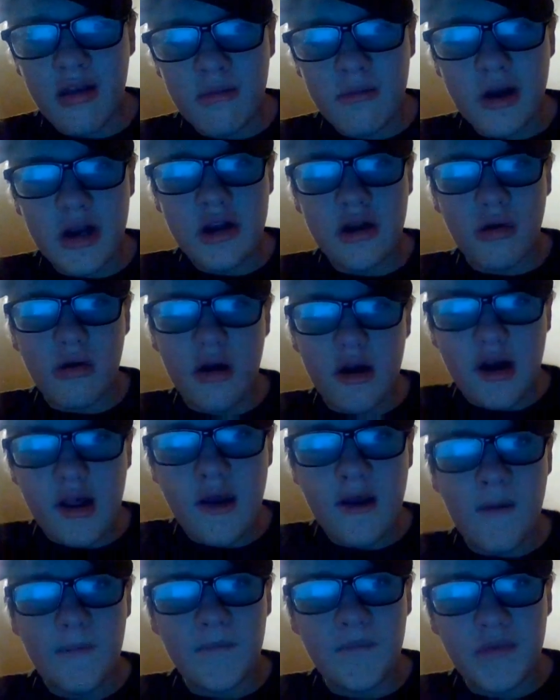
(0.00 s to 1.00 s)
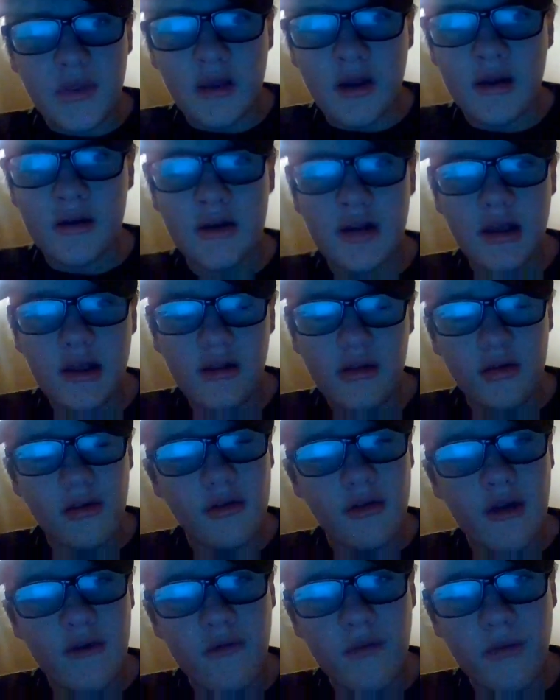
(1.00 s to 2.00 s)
majority of teens live